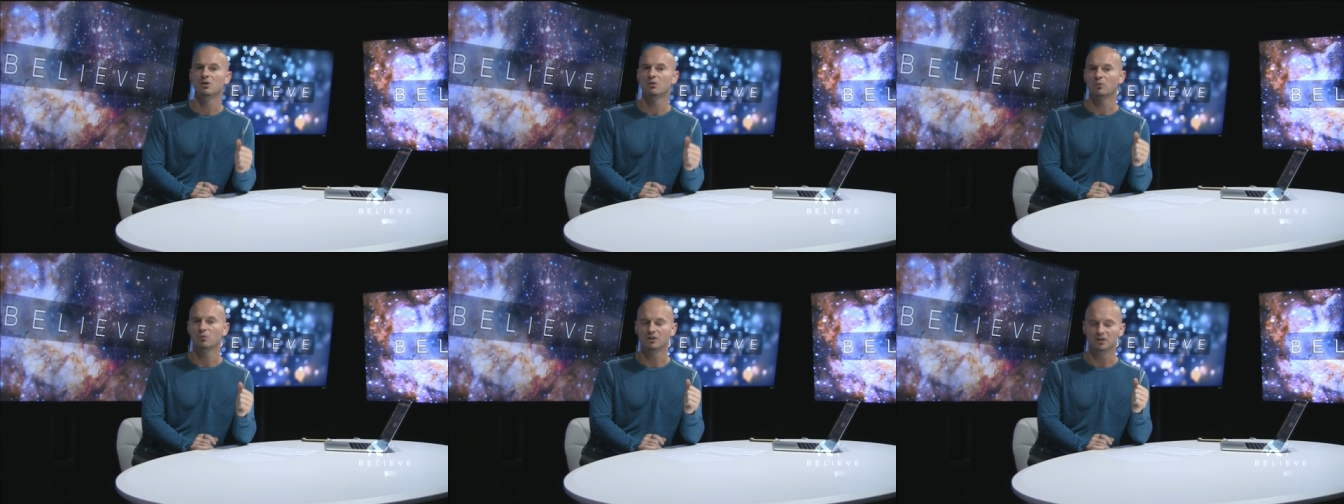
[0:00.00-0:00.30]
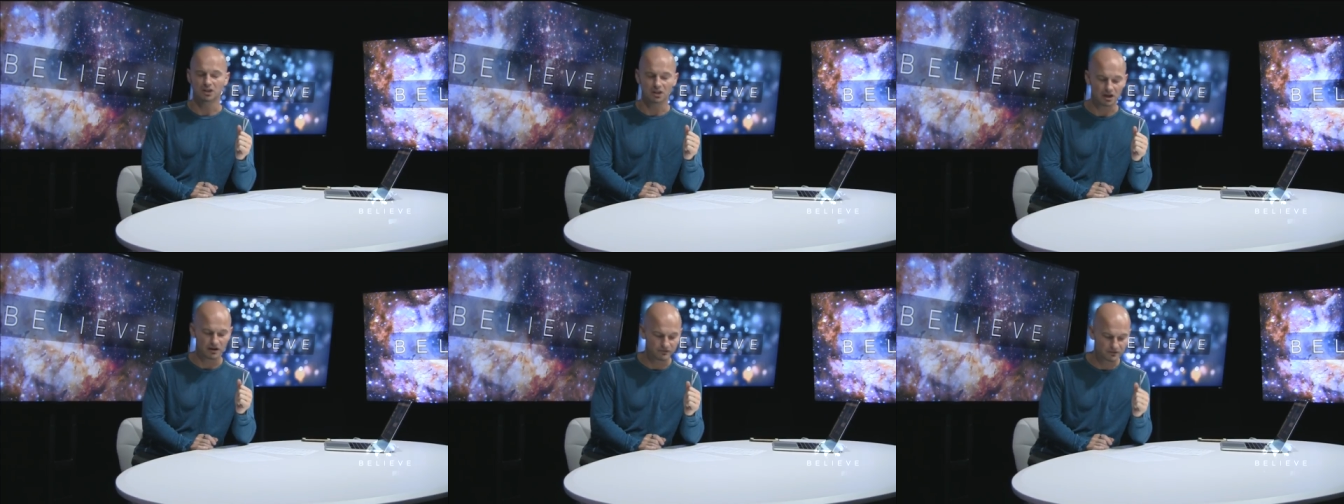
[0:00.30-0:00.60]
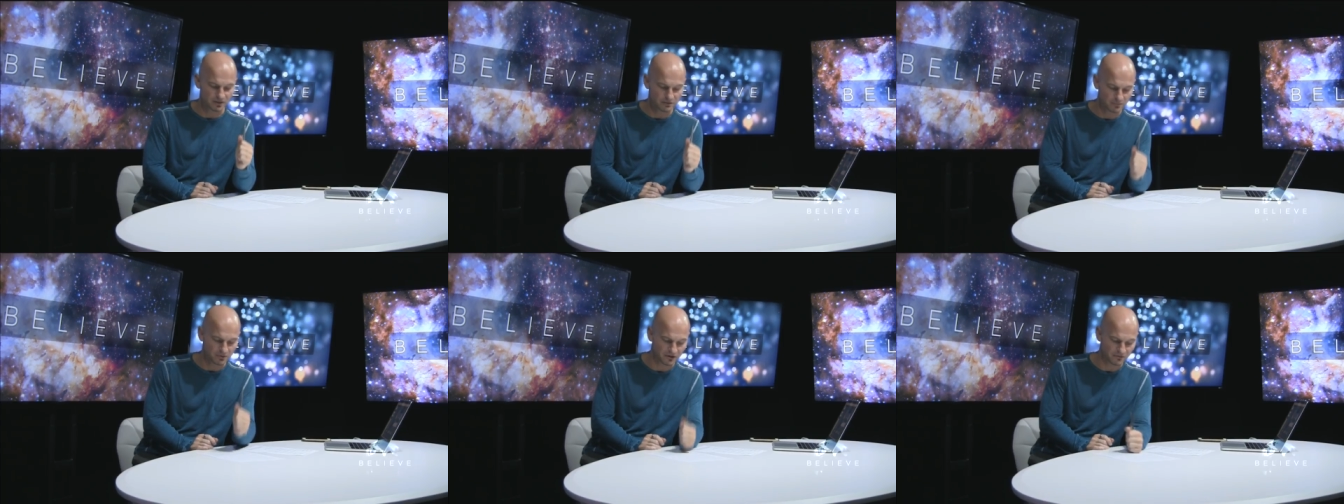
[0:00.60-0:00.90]
would love
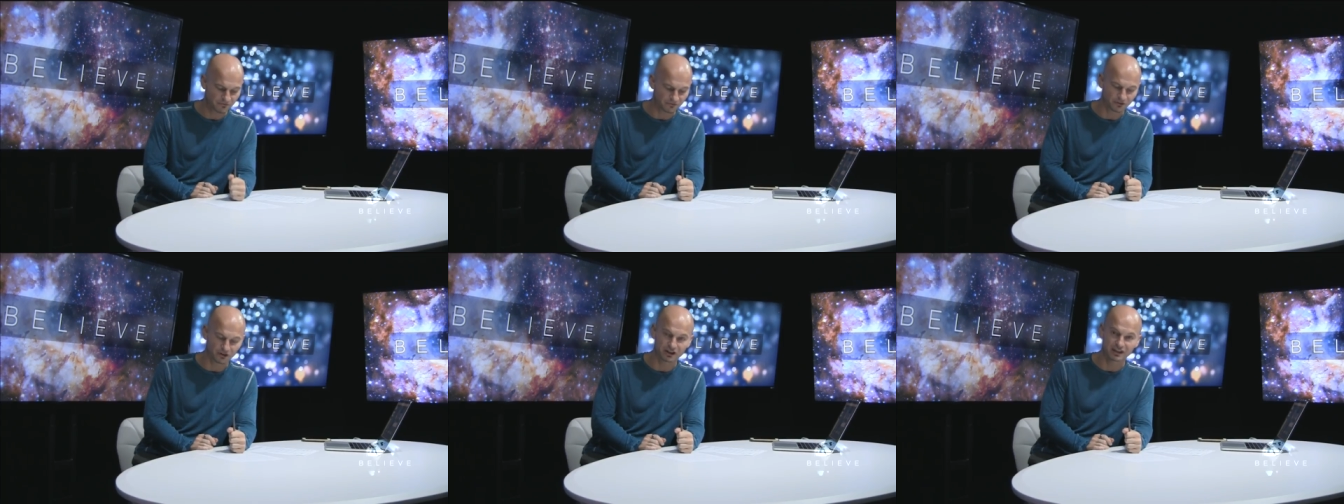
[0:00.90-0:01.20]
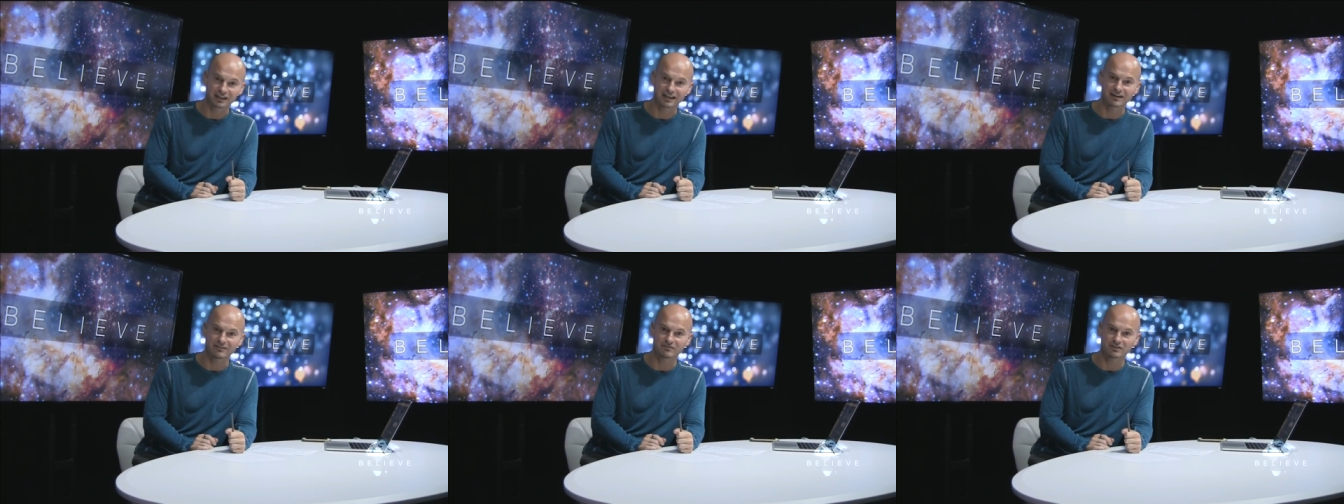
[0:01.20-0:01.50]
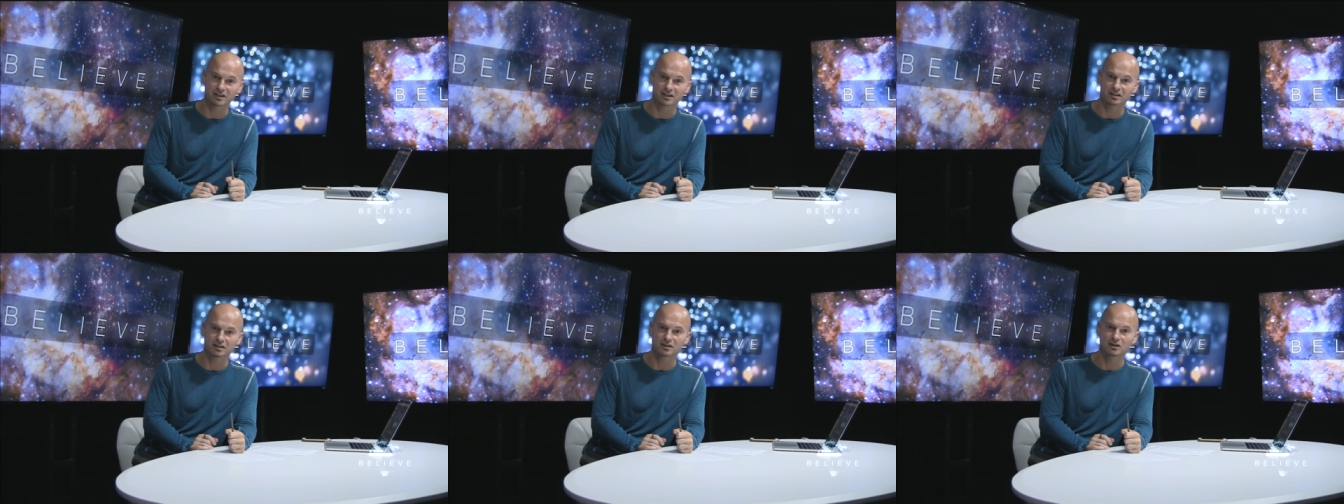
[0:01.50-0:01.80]
to be
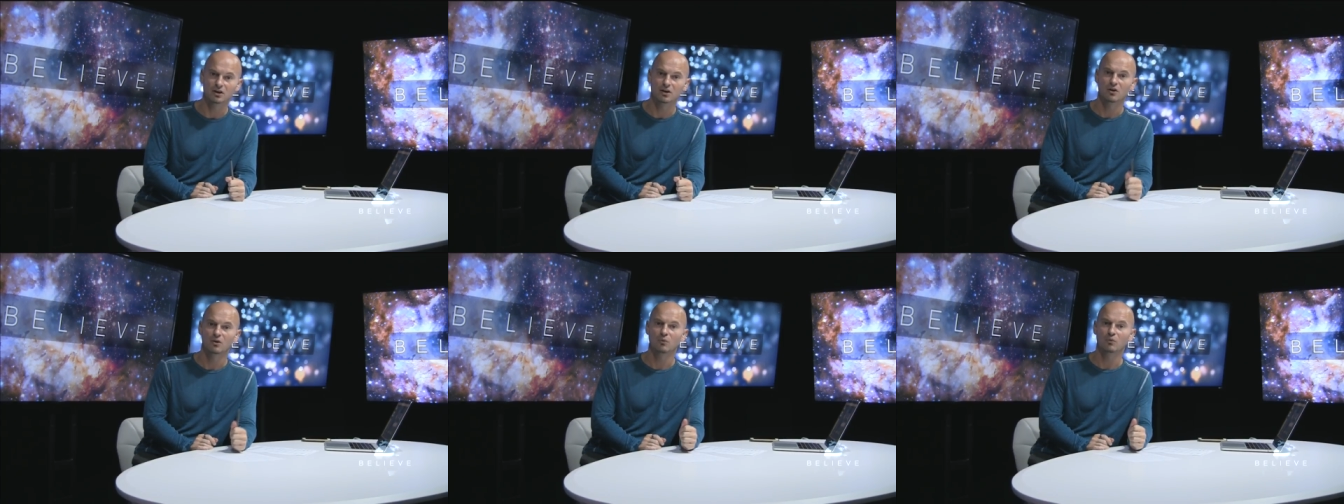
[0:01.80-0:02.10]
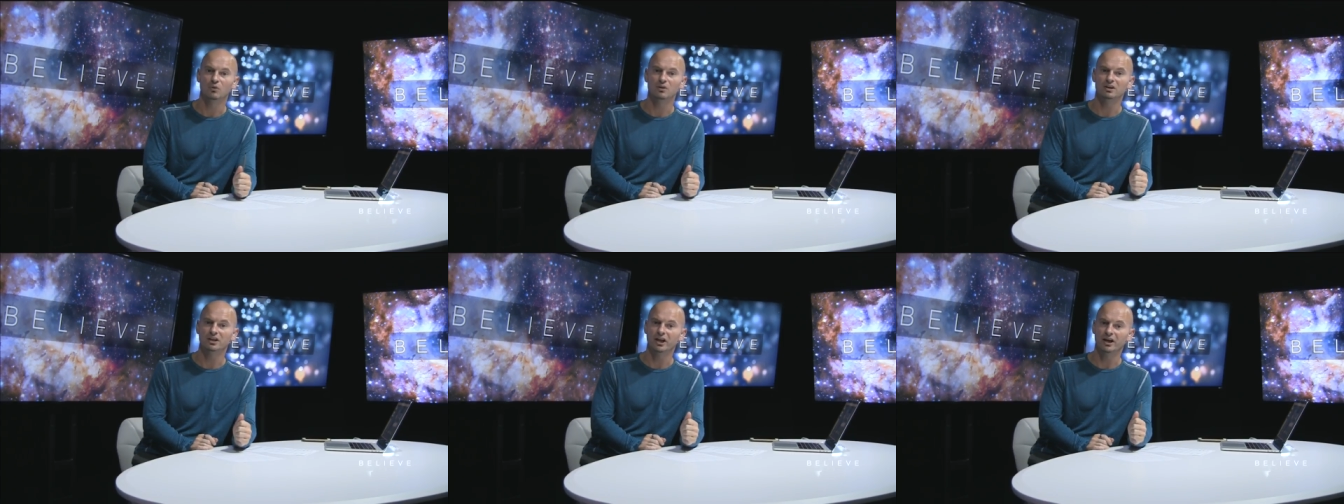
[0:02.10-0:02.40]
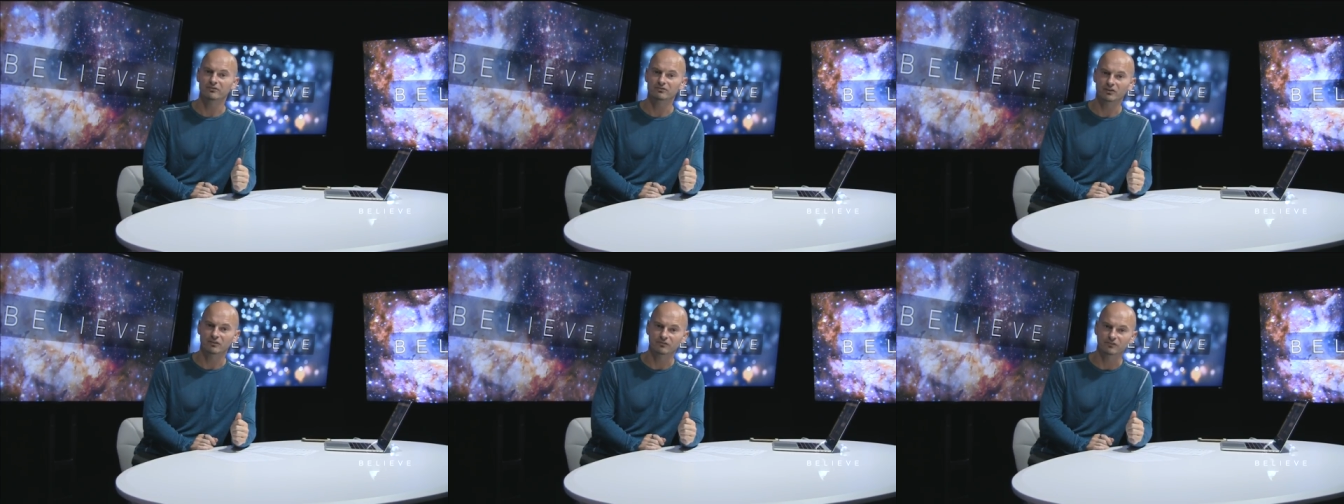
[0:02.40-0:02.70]
forgiven, would
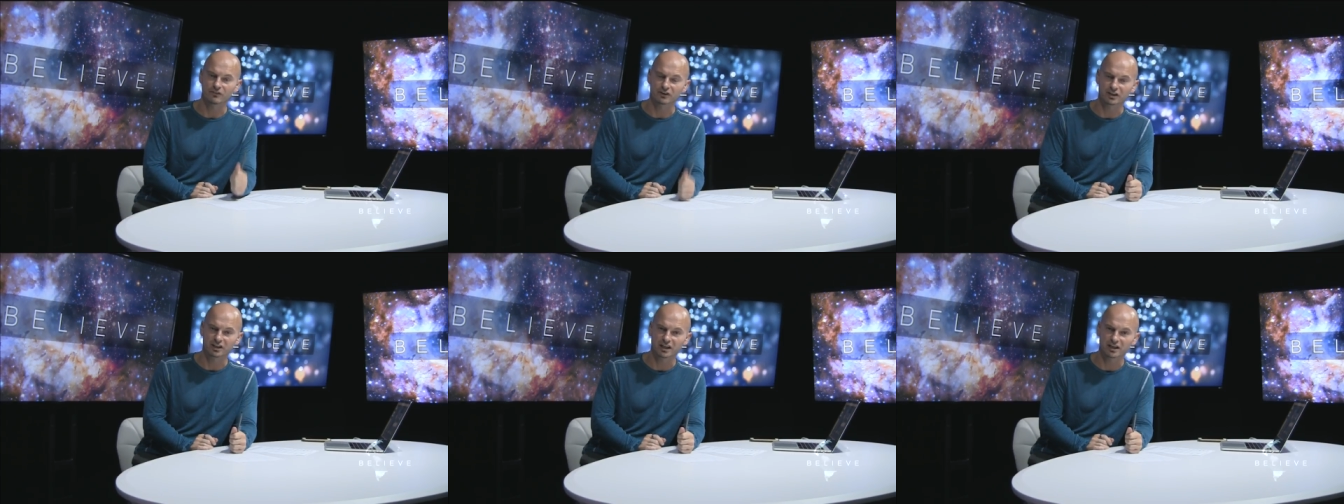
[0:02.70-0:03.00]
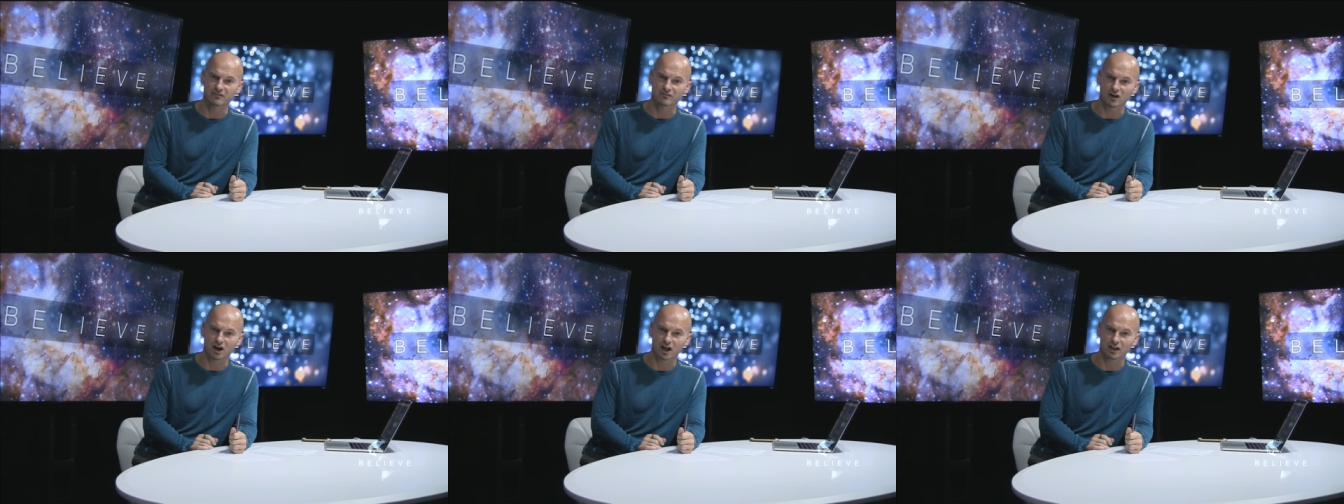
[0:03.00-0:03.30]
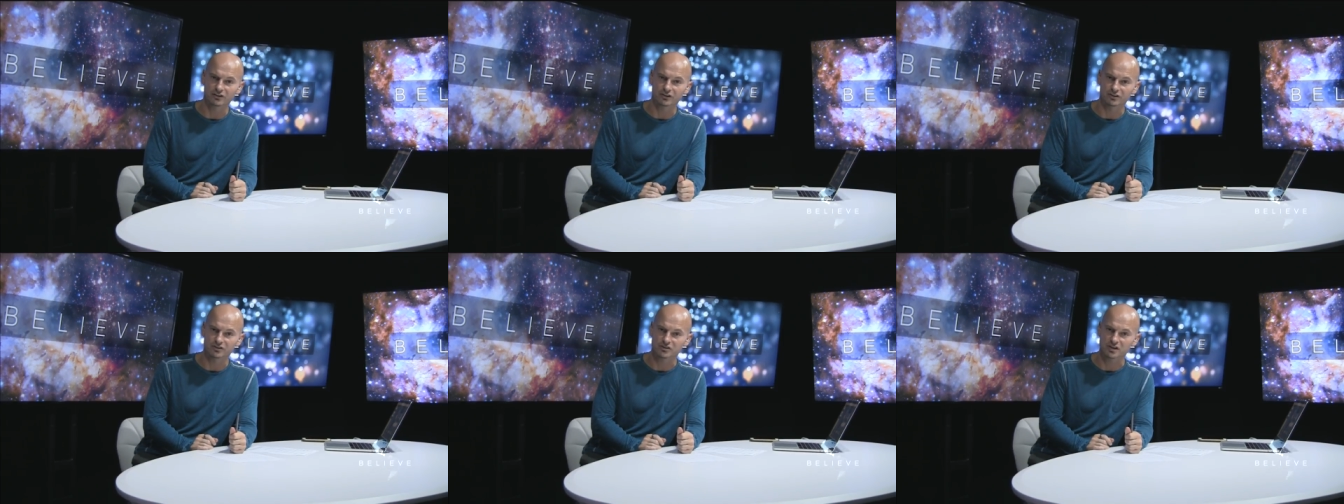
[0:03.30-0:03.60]
love to forgive
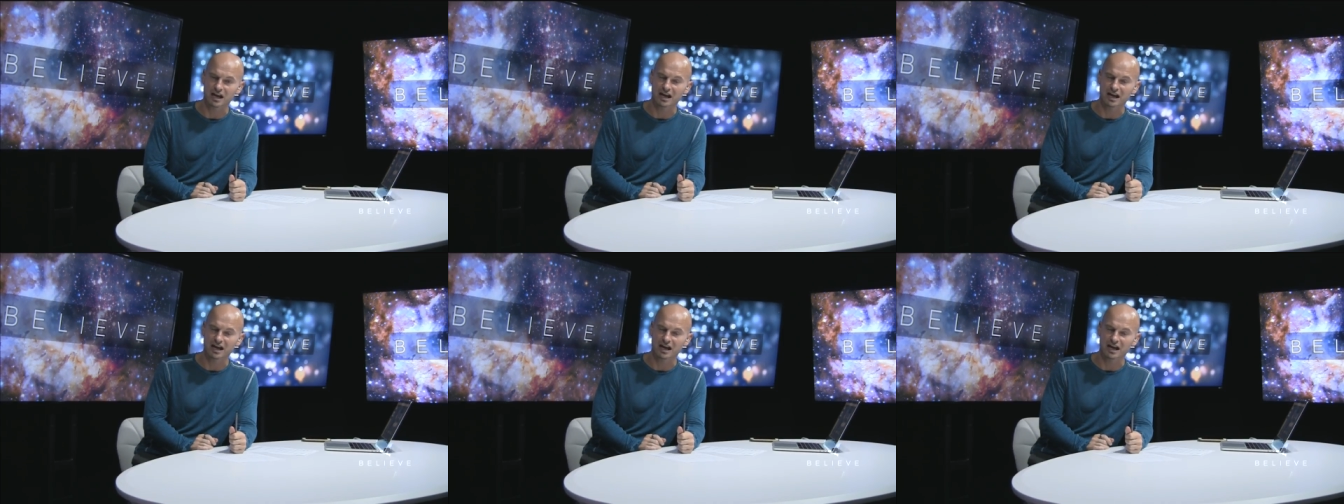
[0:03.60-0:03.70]
others.